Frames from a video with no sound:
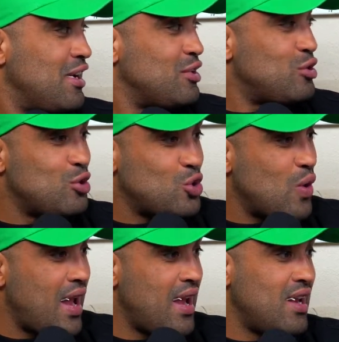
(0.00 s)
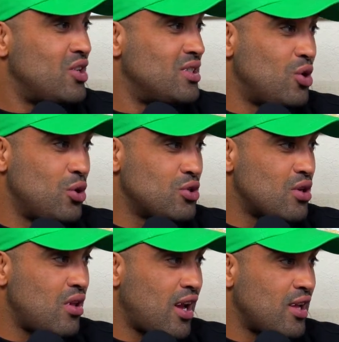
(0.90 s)
train. Also,
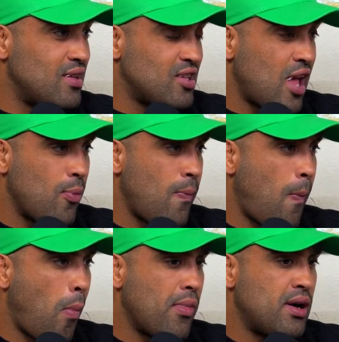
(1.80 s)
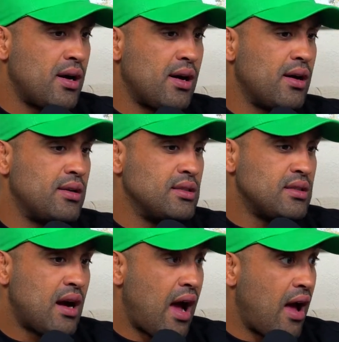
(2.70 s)
like at the time, uh,
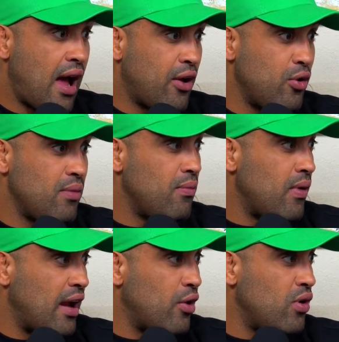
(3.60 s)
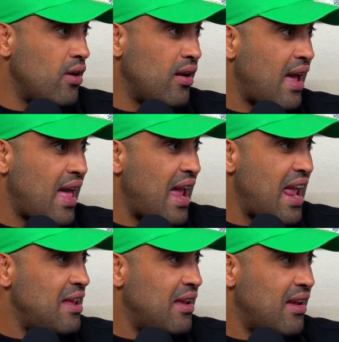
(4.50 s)
I couldn't get
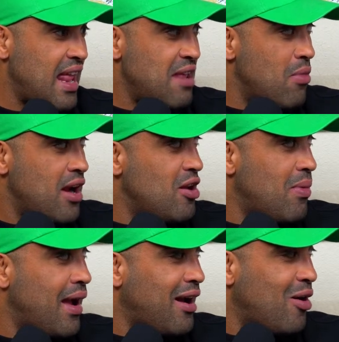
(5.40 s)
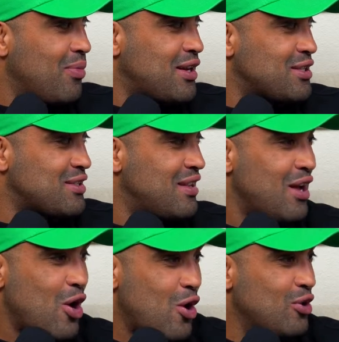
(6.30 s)
any money on my account because
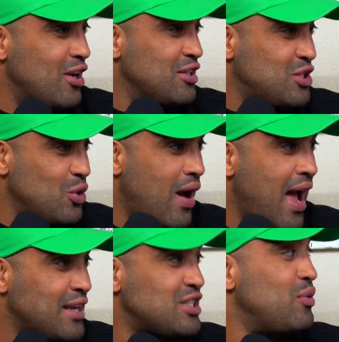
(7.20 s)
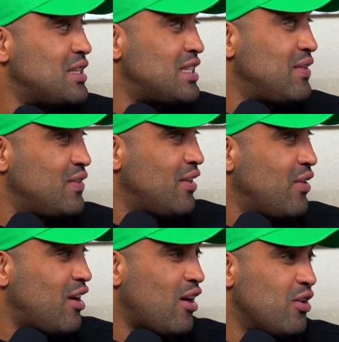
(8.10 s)
until I actually received the green
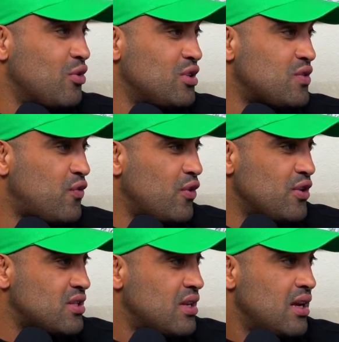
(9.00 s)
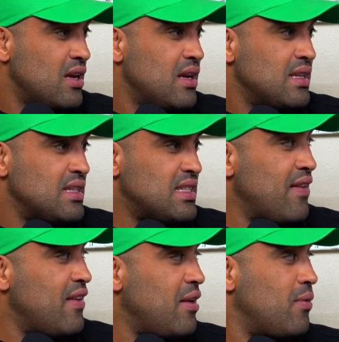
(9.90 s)
card on those first
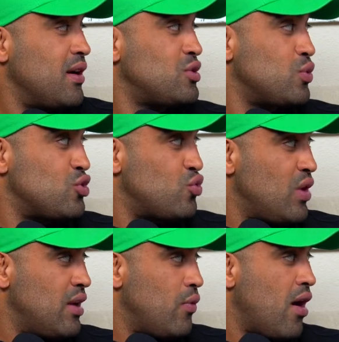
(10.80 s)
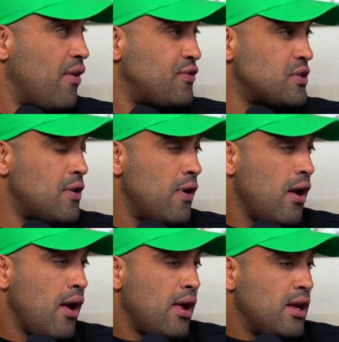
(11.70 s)
7 months was really rough. So
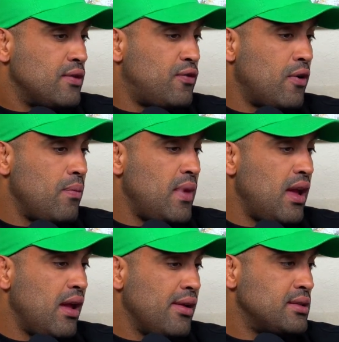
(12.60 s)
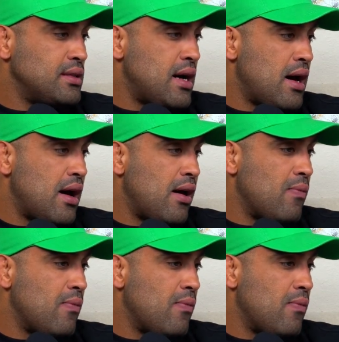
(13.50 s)
for me, um,